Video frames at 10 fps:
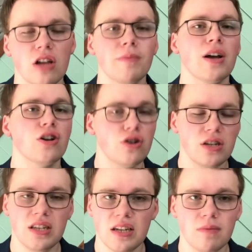but I could
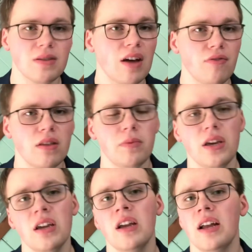see him definitely be